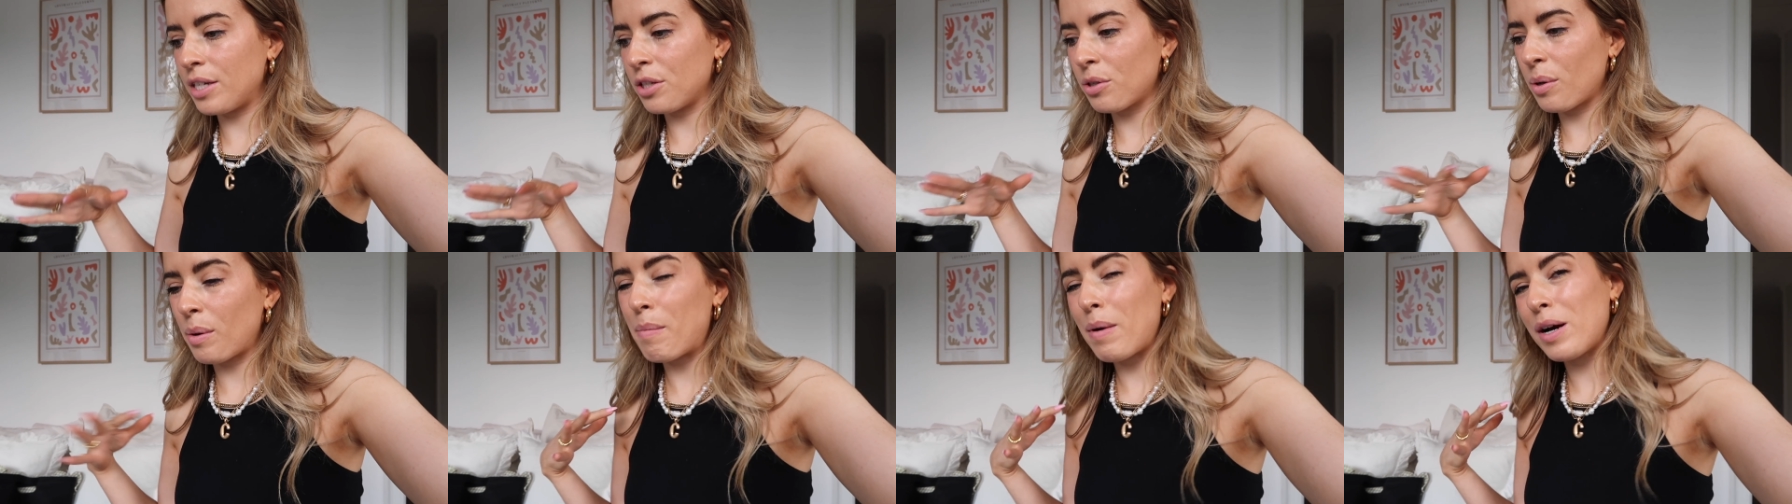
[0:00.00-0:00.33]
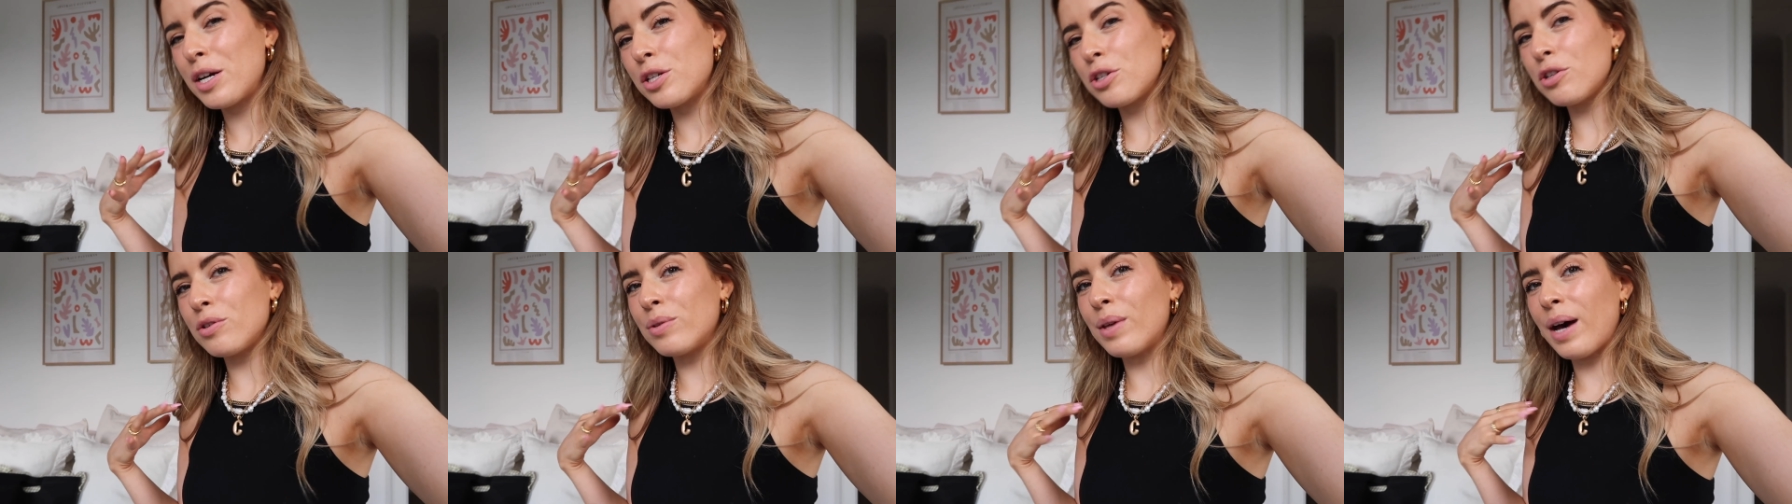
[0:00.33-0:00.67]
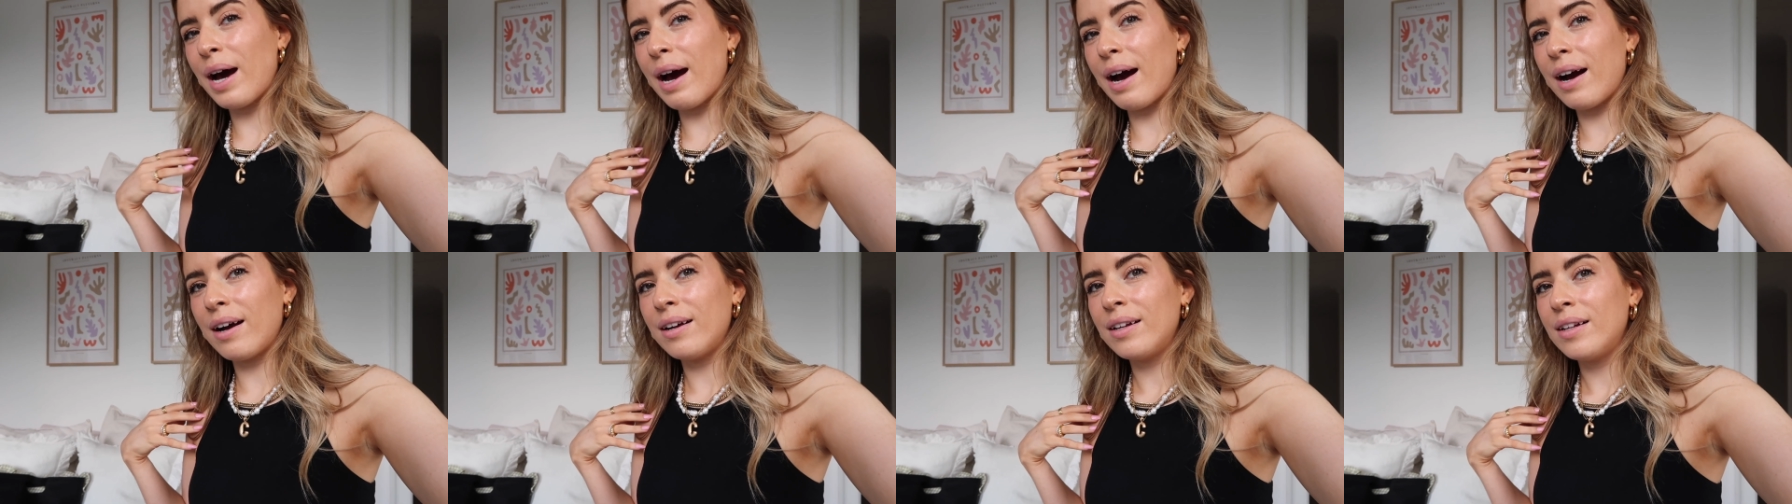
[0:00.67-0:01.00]
So I might do
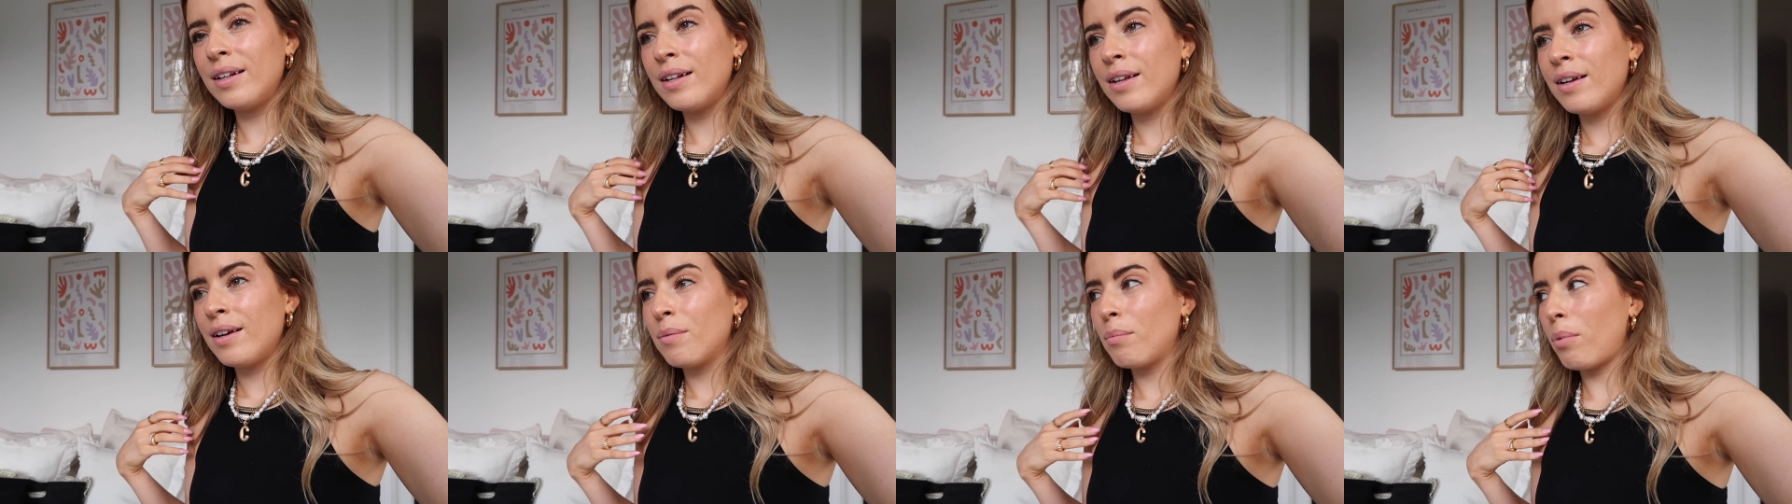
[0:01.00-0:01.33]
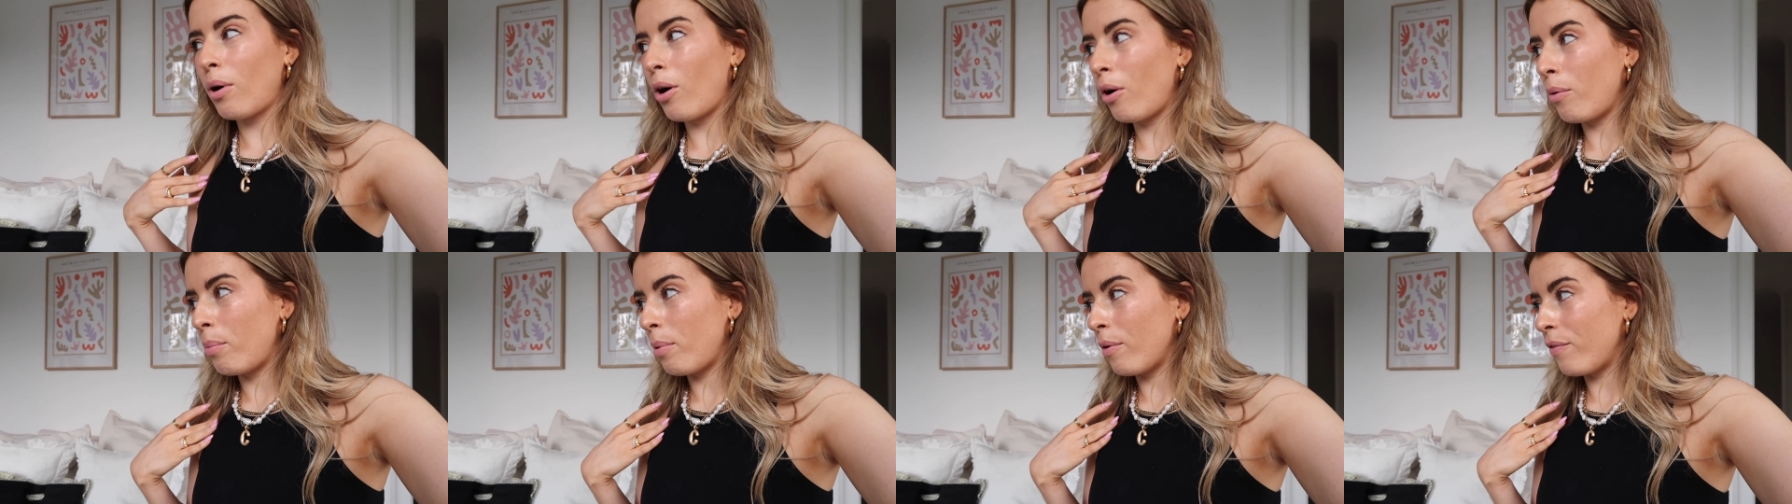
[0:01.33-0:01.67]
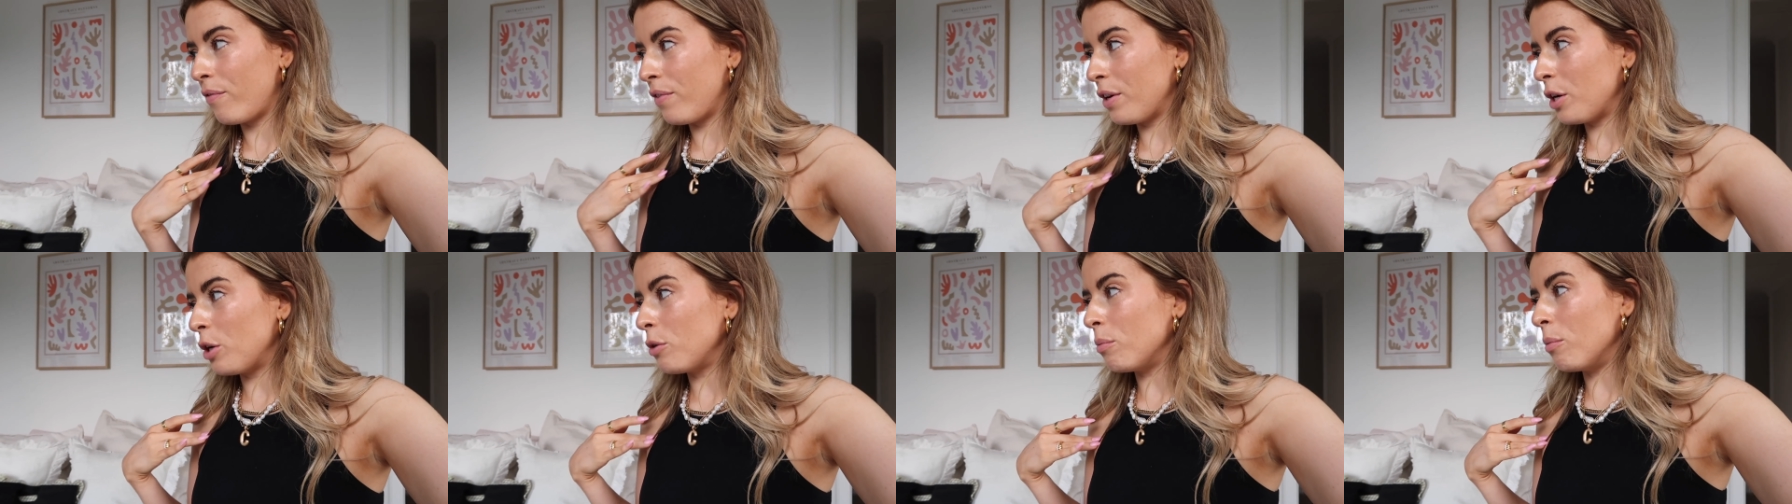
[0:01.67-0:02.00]
that, pop a
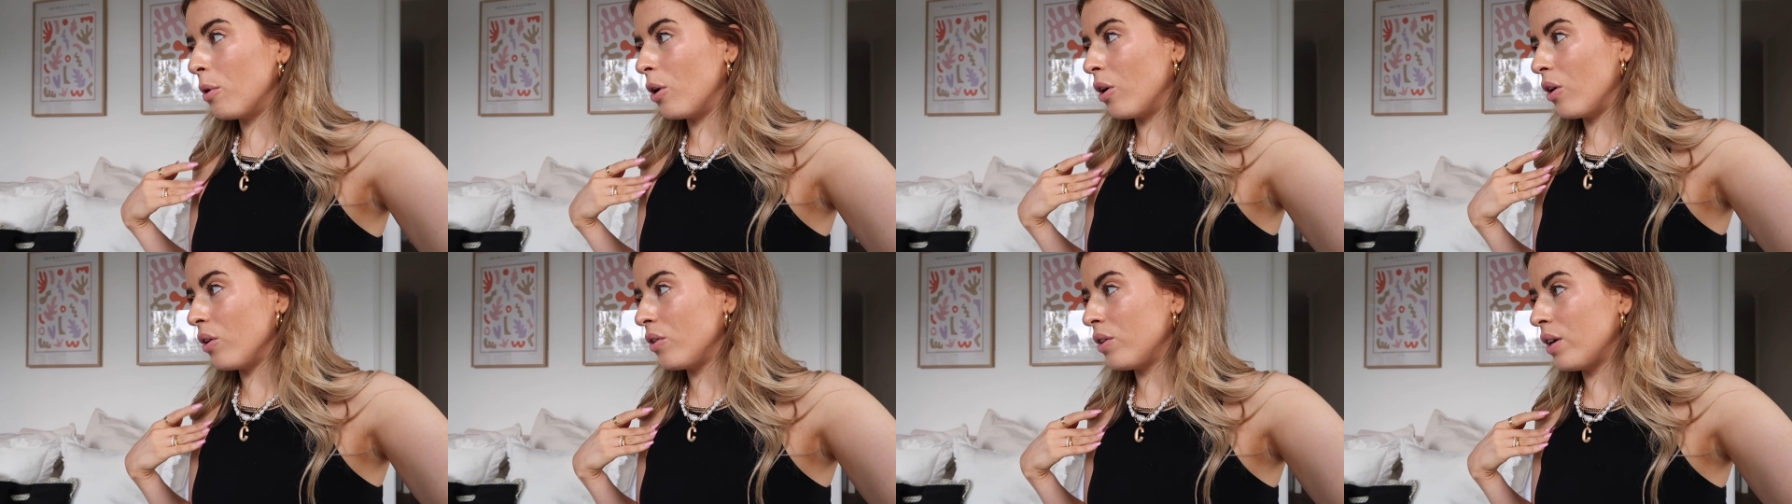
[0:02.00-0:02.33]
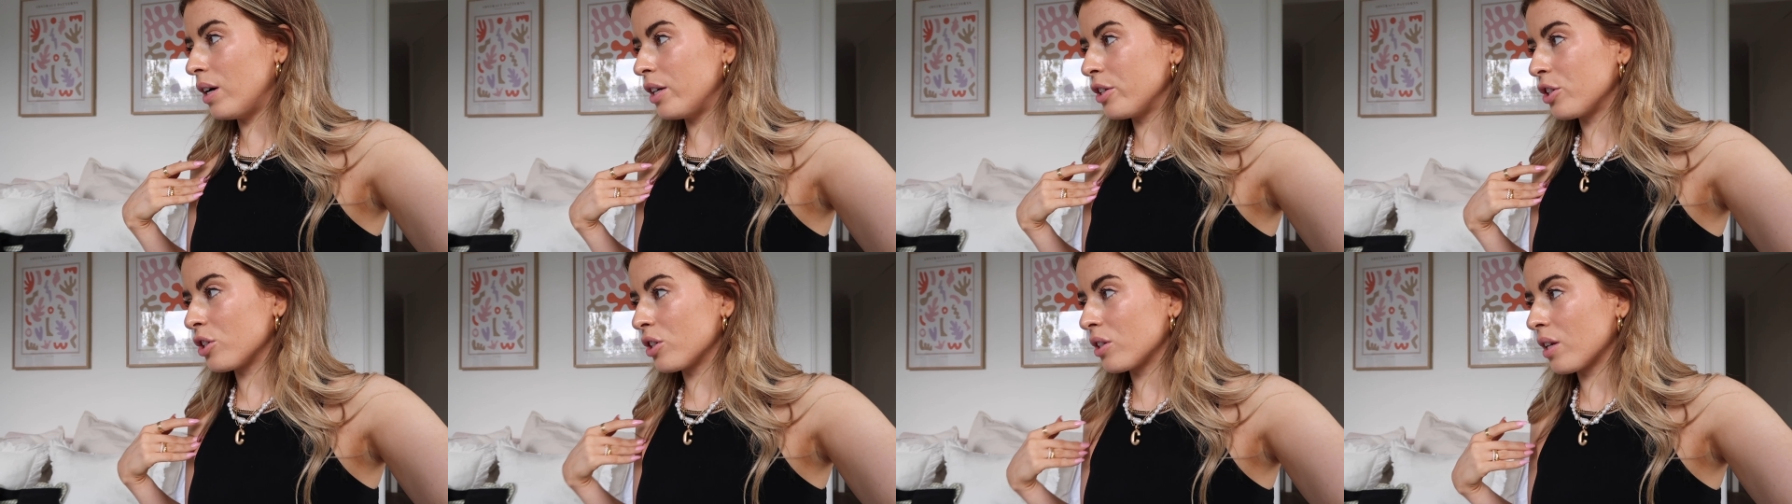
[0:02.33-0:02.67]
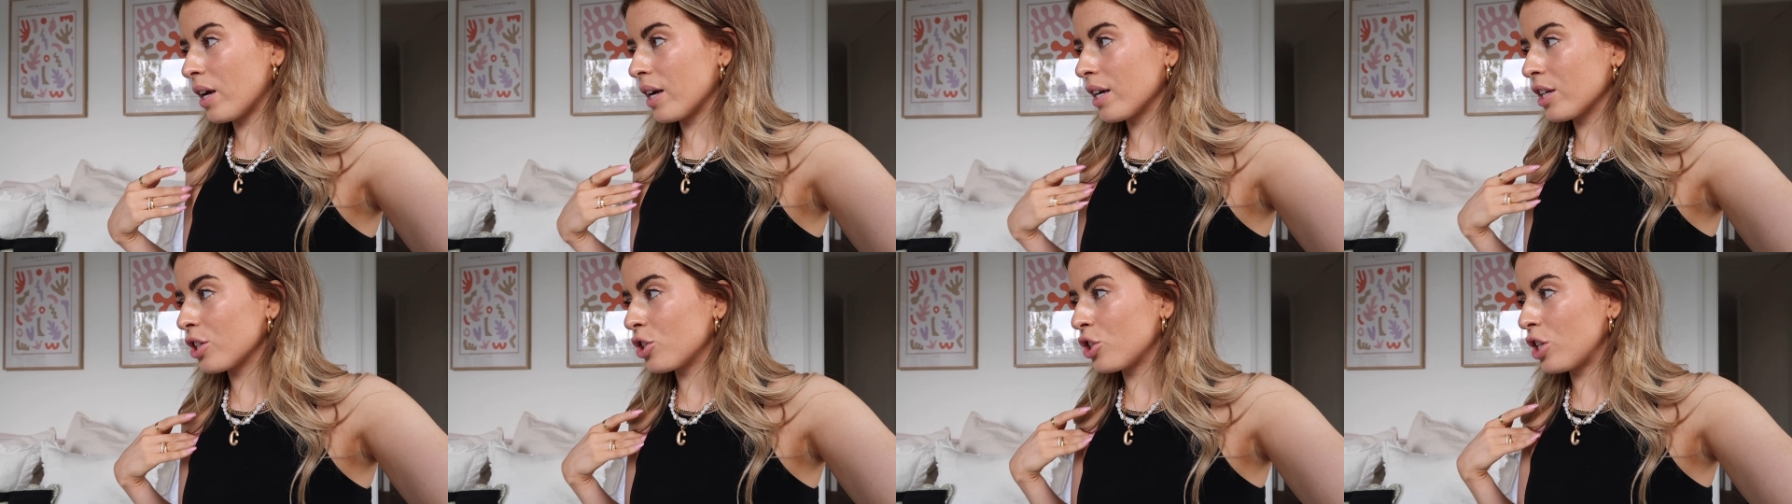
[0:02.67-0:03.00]
film on and just
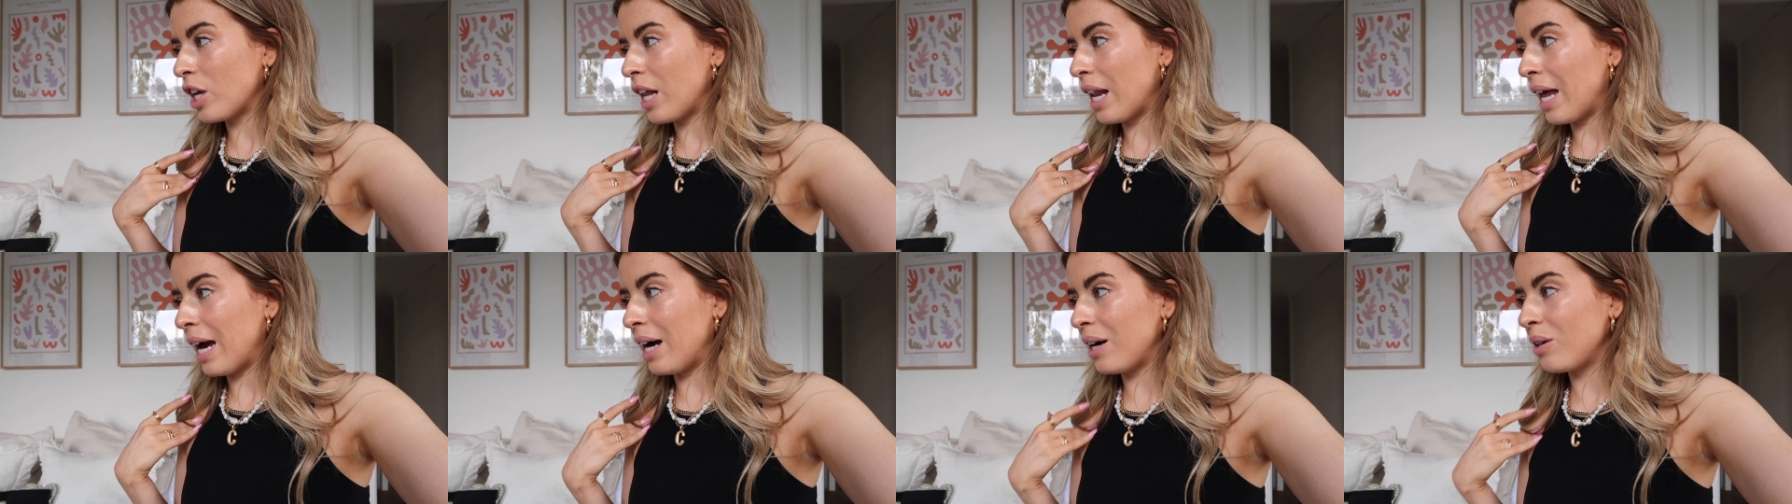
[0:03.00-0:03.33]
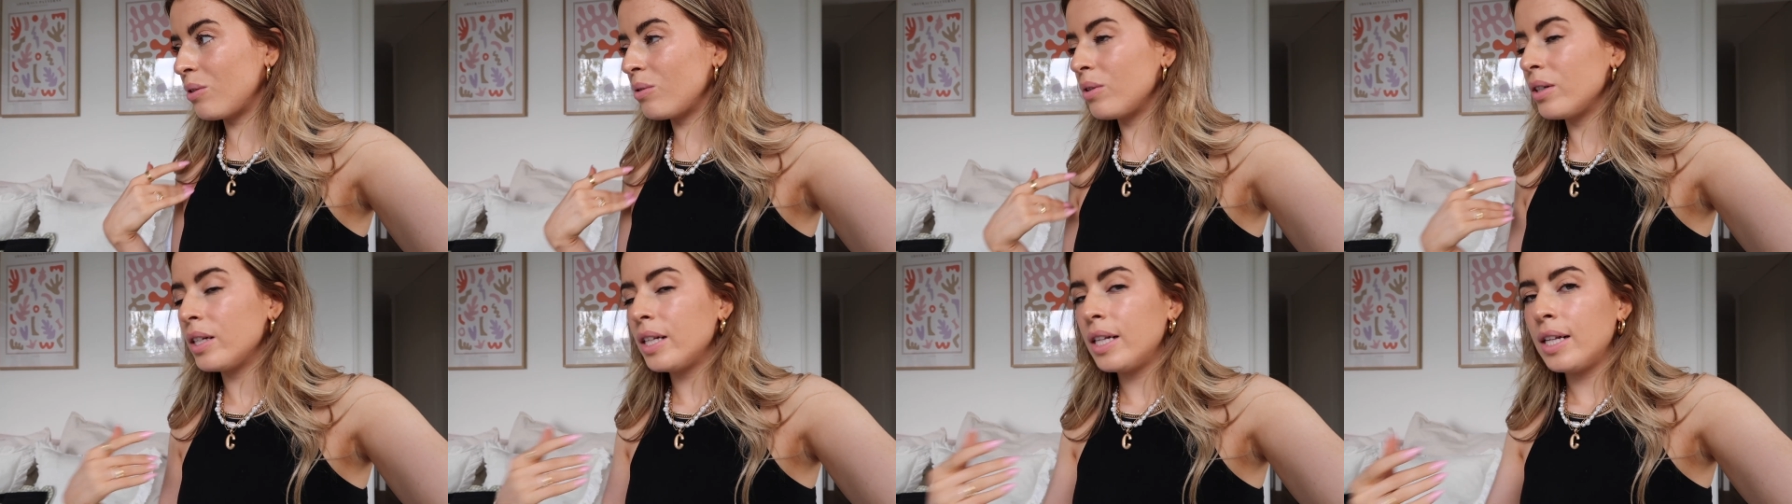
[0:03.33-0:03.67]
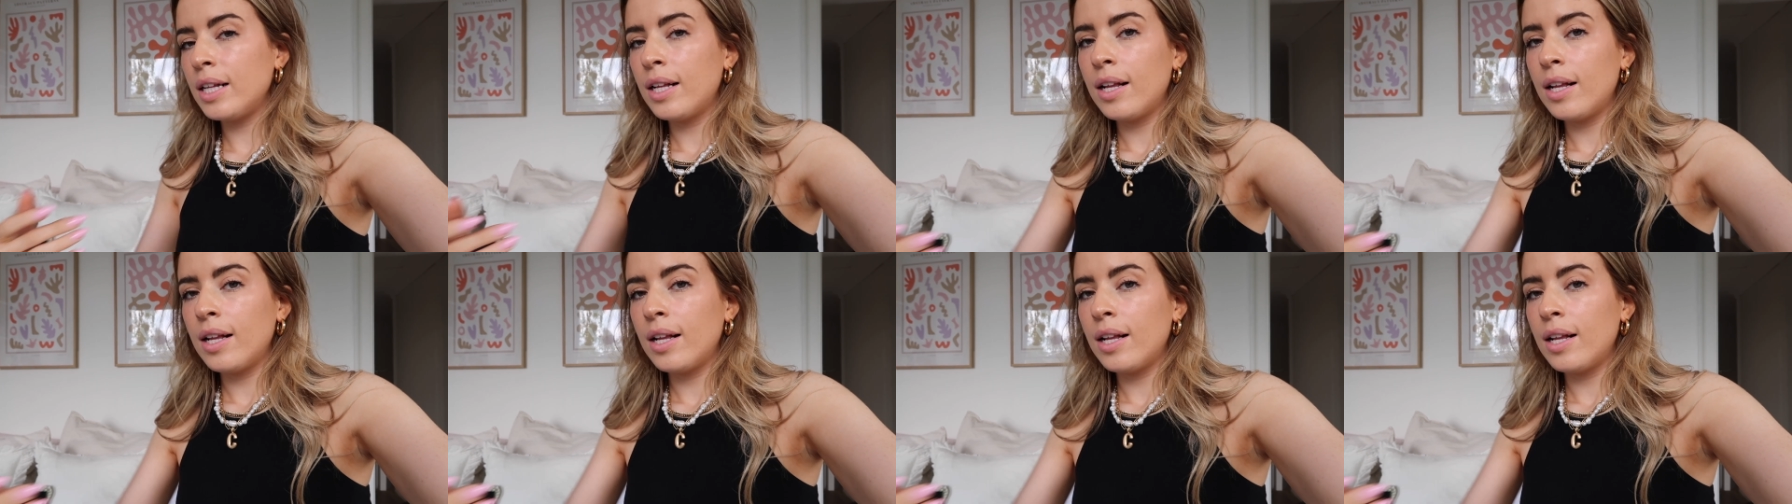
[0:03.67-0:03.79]
like chill out,